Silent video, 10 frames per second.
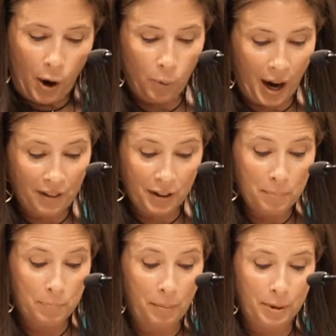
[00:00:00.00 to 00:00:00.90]
Arriving
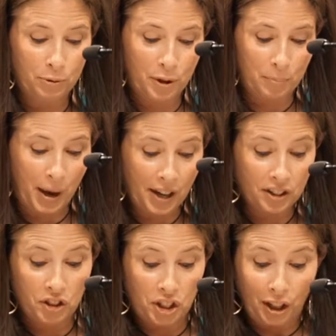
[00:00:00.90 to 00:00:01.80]
at Bubby's with a
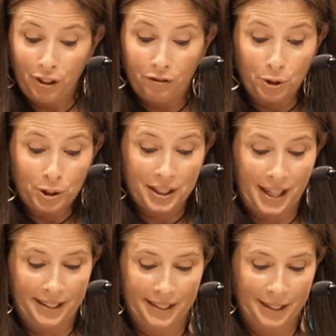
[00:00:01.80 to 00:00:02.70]
box of jelly fruit
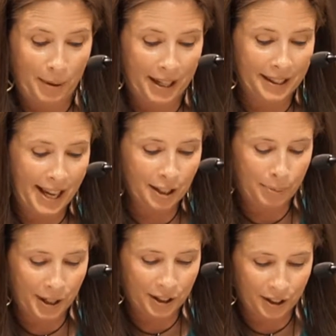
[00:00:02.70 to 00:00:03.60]
slices and my class
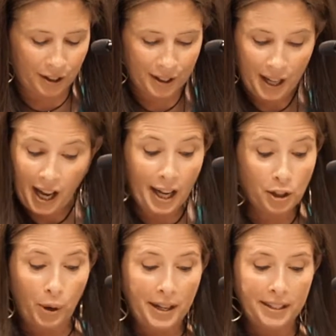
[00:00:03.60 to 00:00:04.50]
picture, I
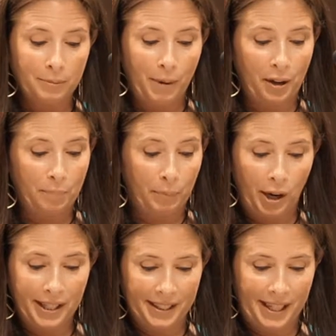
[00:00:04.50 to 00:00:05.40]
tried to smile
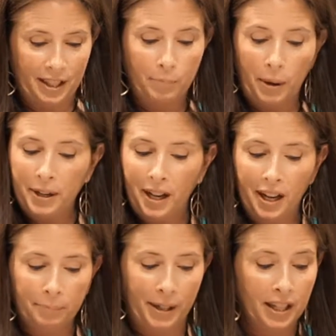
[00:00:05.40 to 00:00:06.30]
brightly as Bubby hugged